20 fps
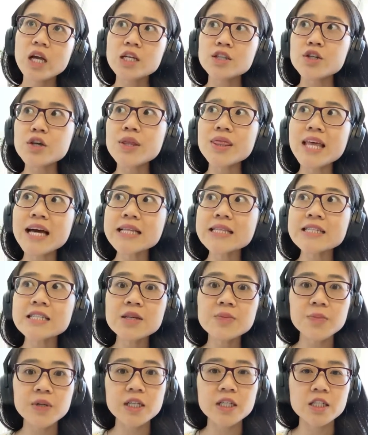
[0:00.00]
So that's
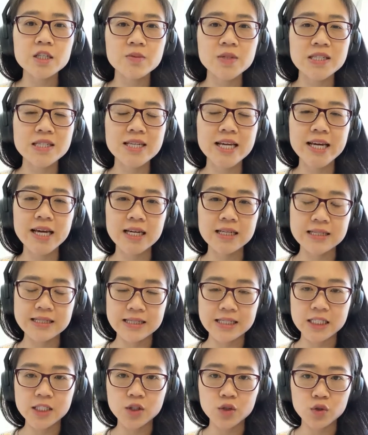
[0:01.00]
the biggest mistake I
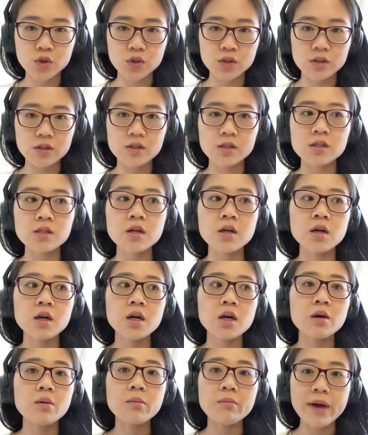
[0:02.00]
see students
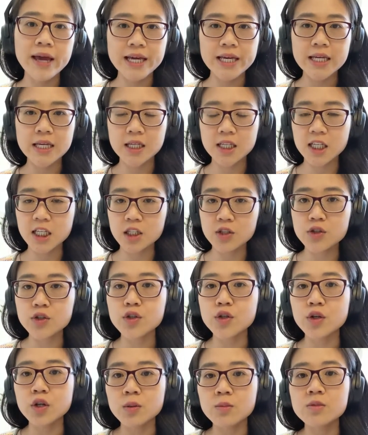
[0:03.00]
making in
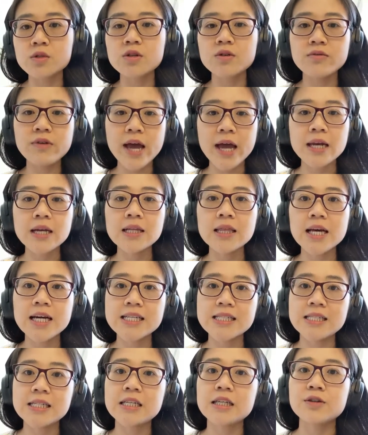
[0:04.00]
terms of
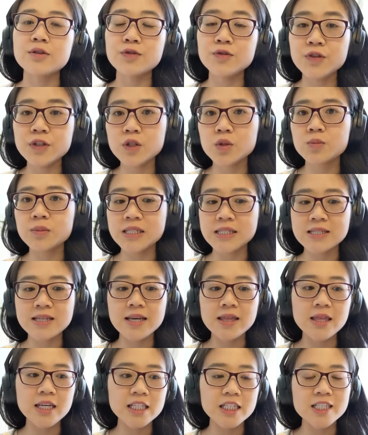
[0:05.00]
analysing a film, is
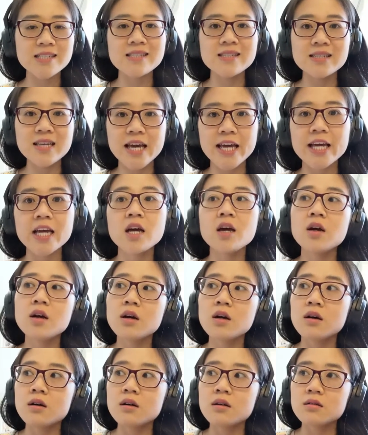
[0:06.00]
that they just say,
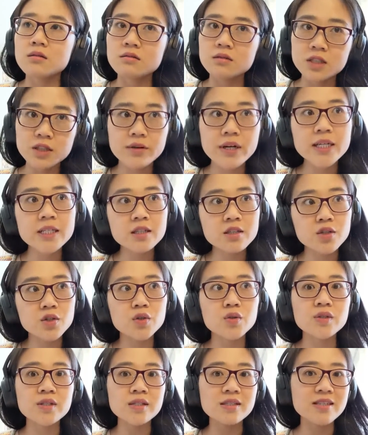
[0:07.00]
director
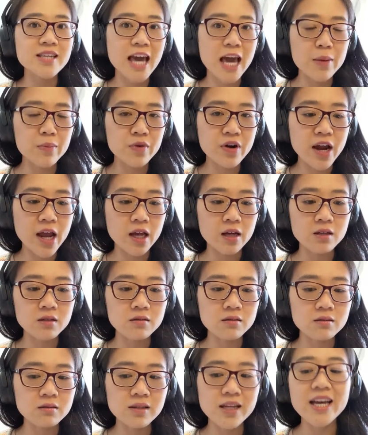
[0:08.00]
uses camera
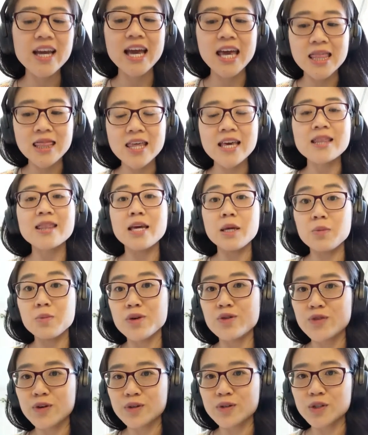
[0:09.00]
angle, and then they
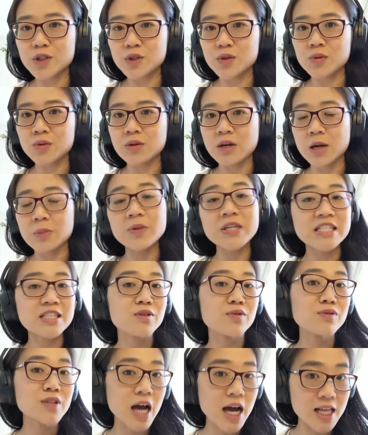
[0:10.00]
move on to a piece
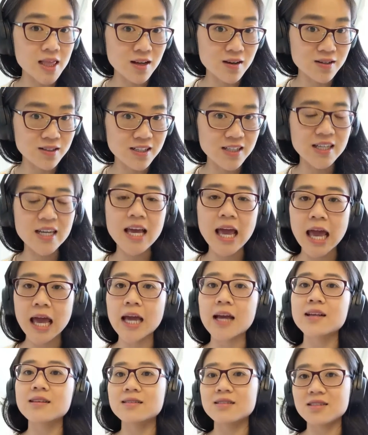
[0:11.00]
of dialogue,
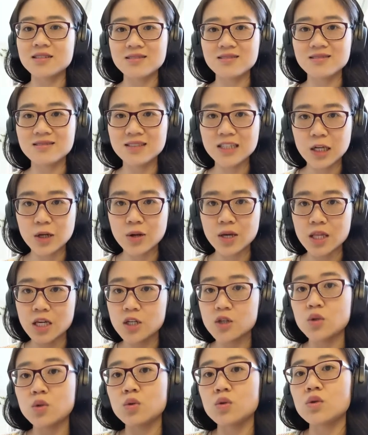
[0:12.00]
and they
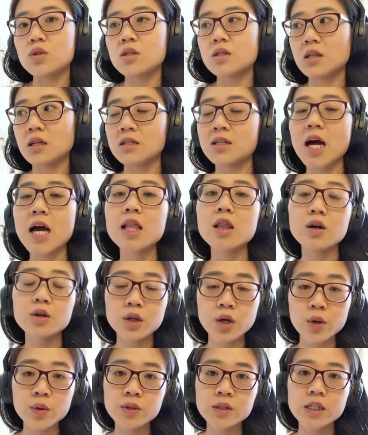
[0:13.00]
use the
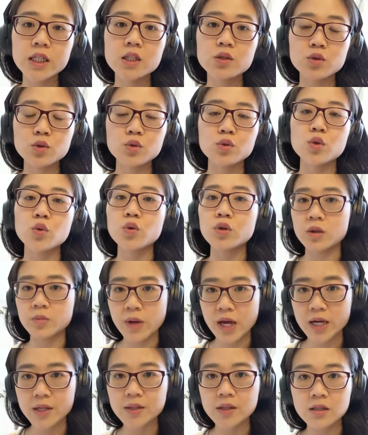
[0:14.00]
dialogue only to talk
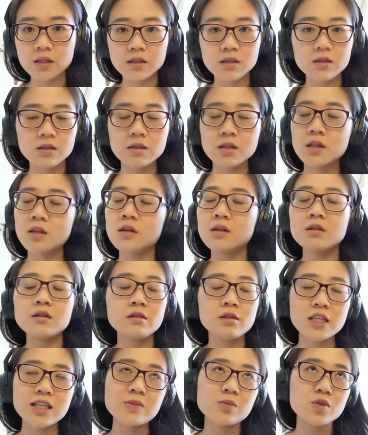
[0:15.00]
about the
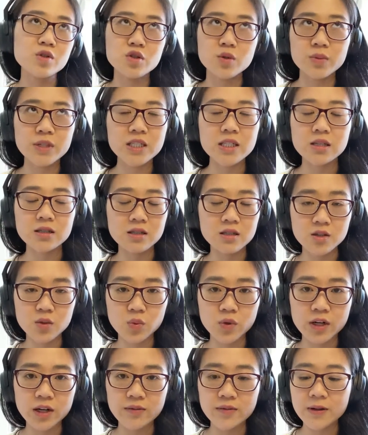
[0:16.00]
themes, topic sentence,
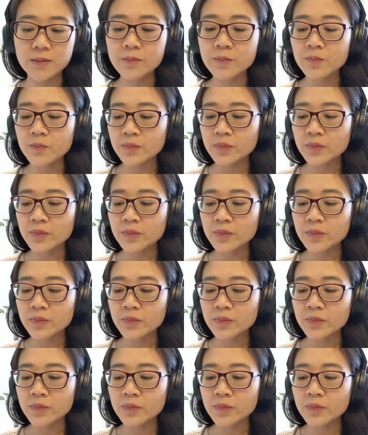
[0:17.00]
whatever.